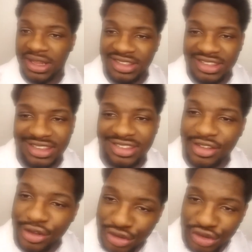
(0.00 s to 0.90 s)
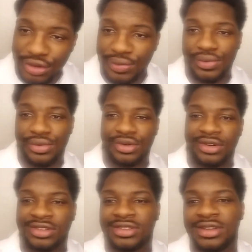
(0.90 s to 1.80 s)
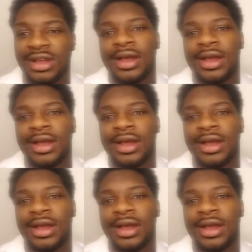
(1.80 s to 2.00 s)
BT Social Awards.